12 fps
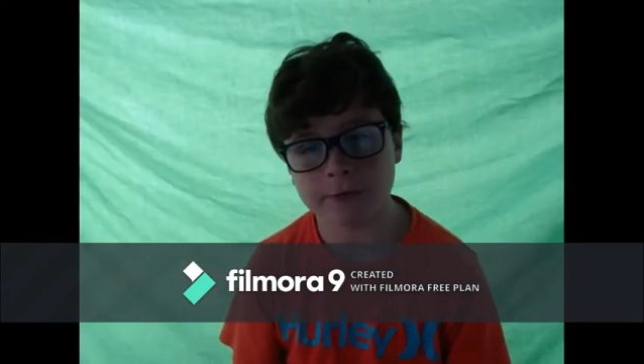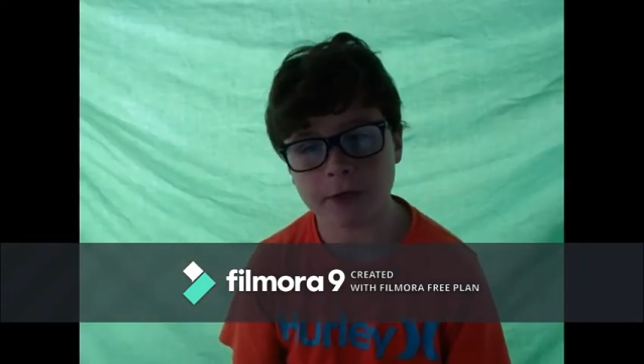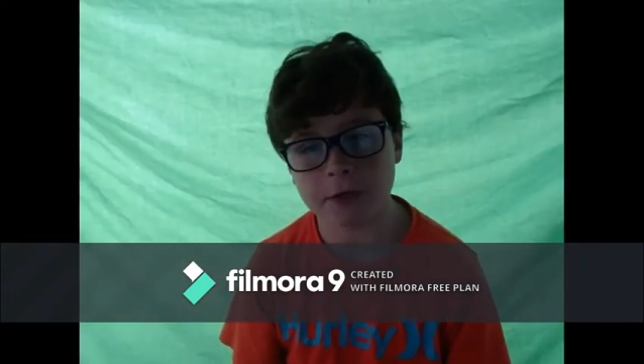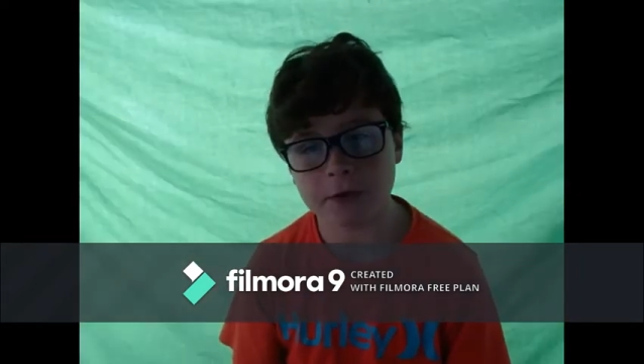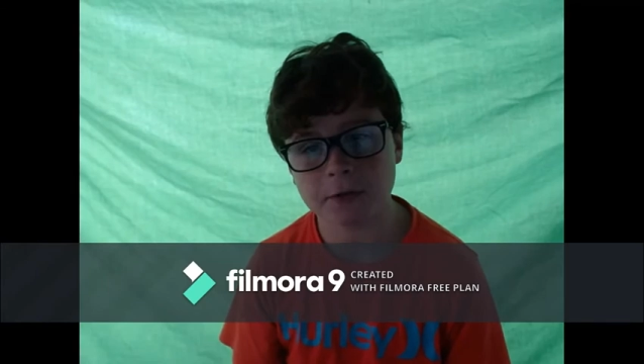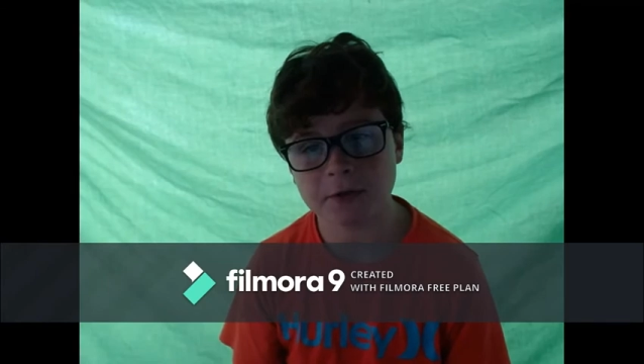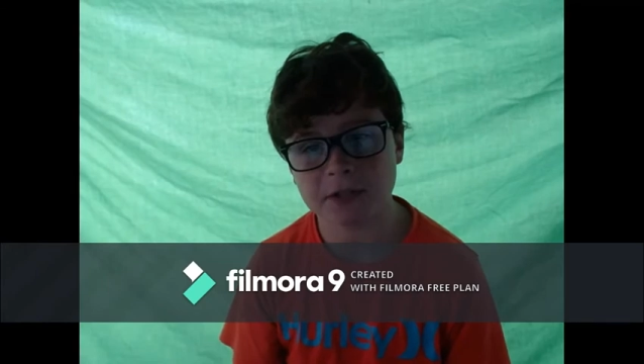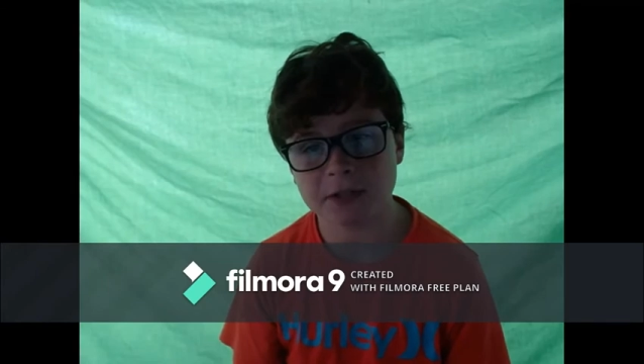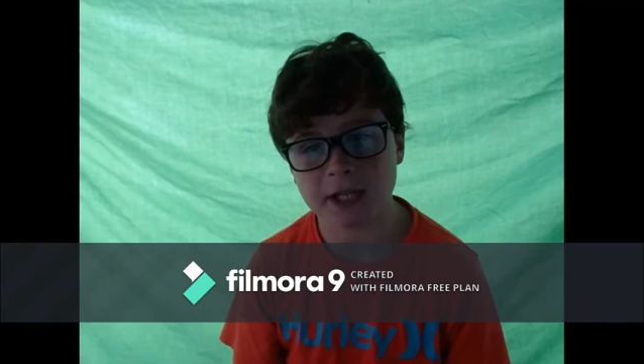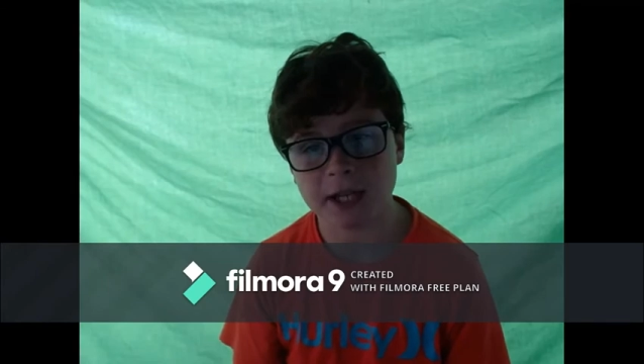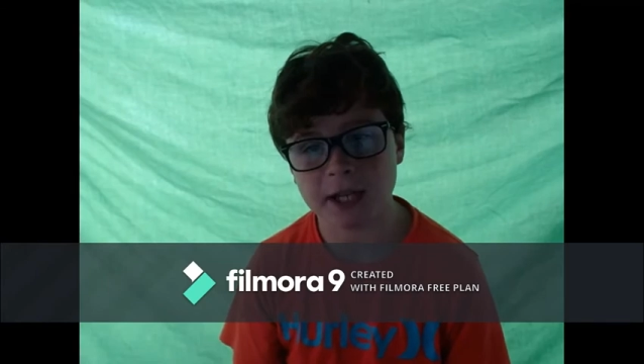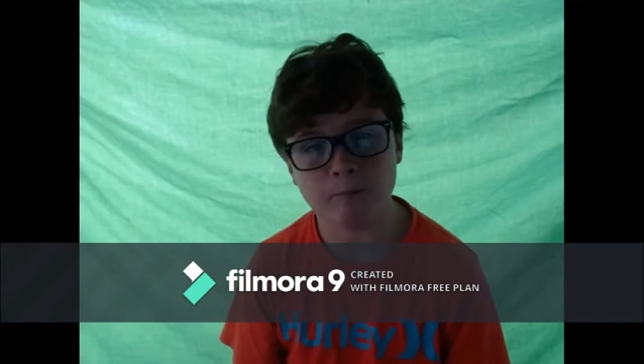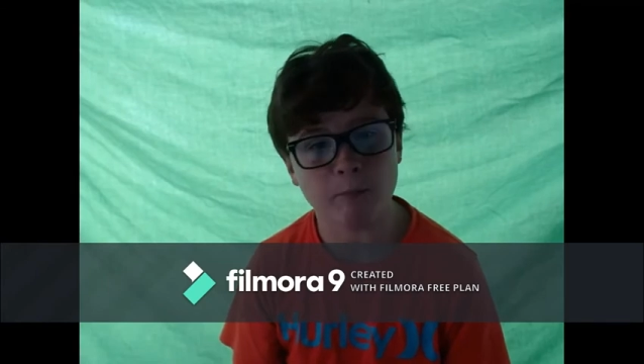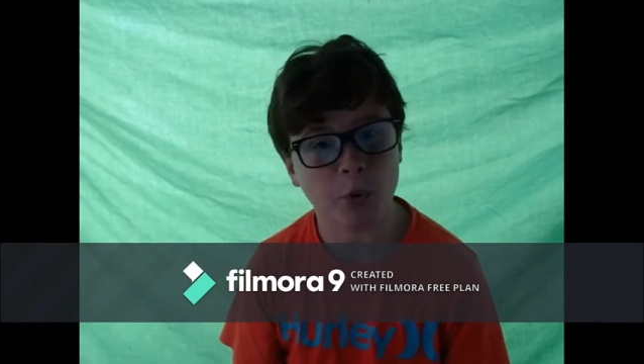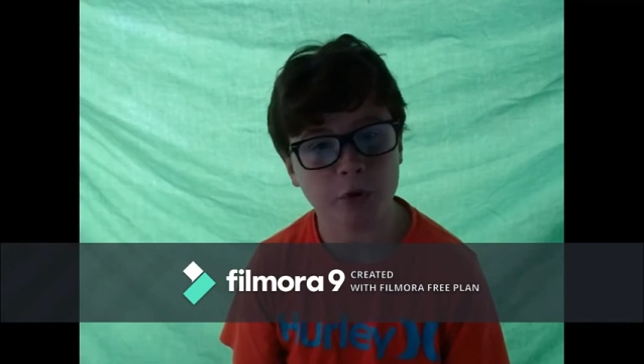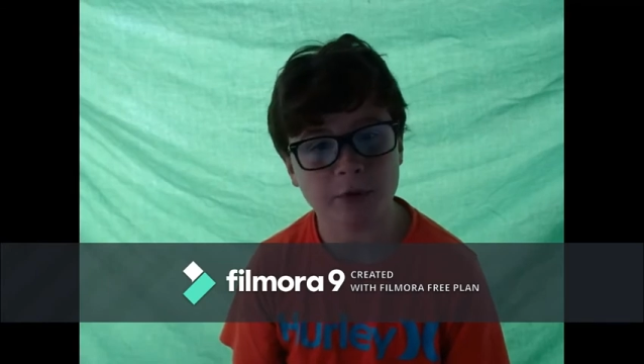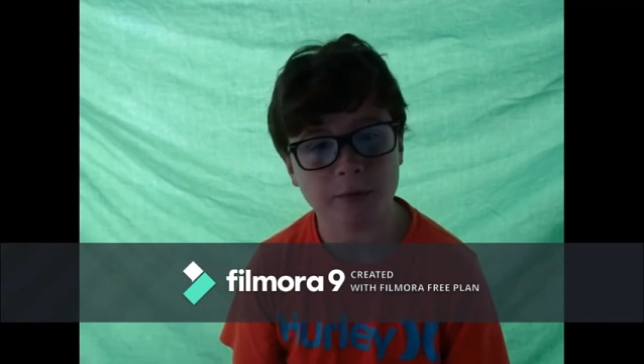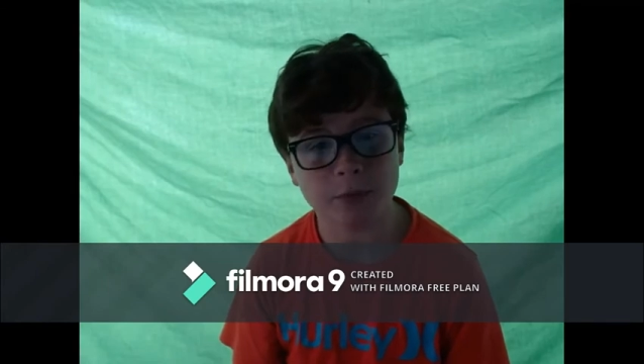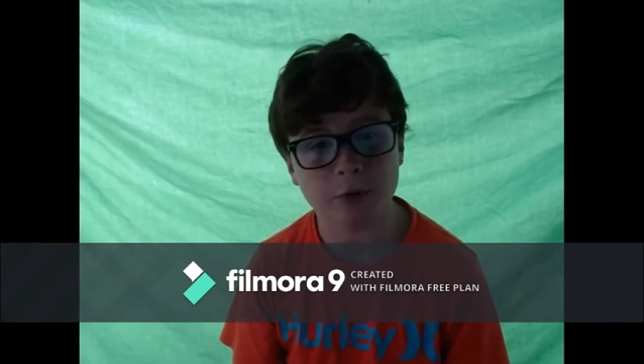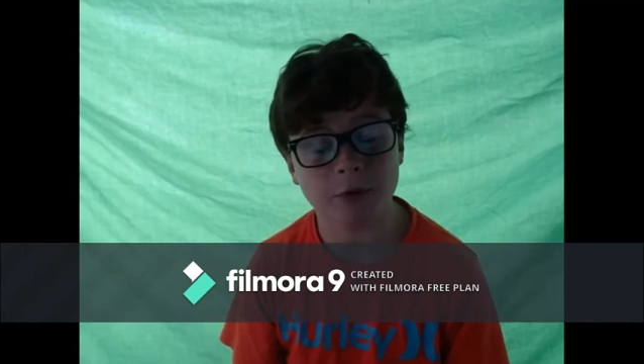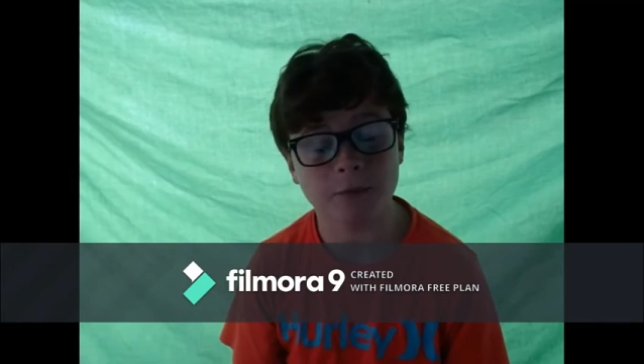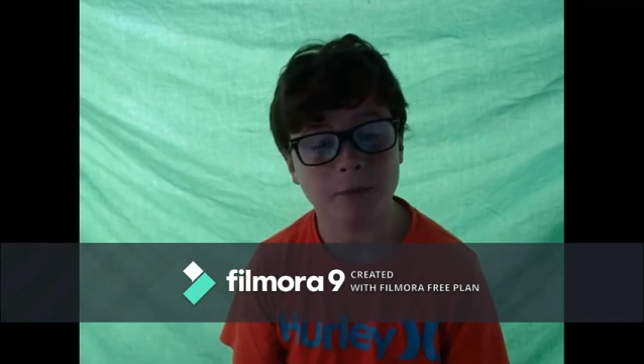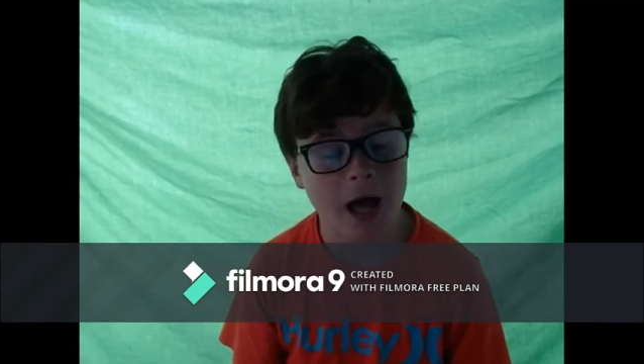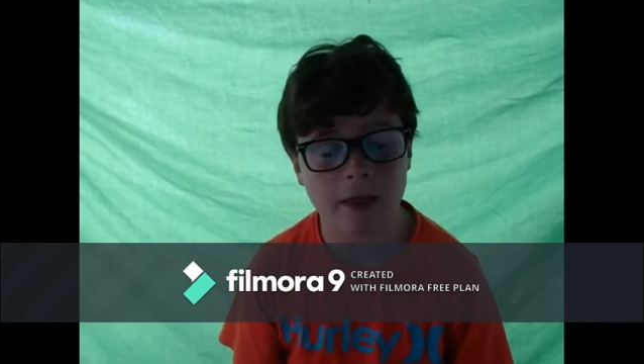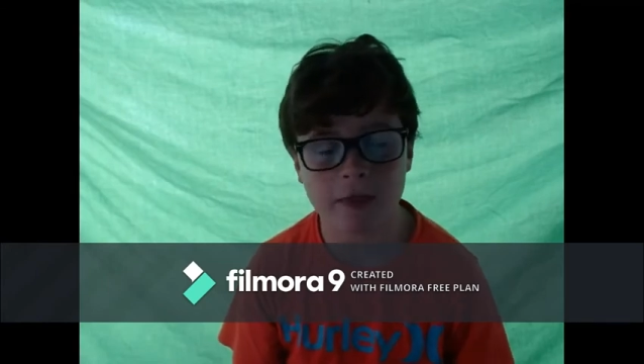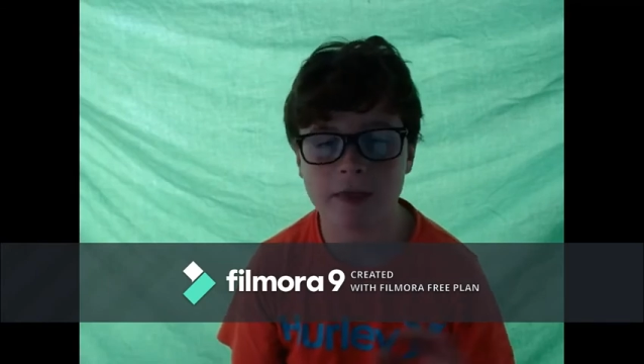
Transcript: videos take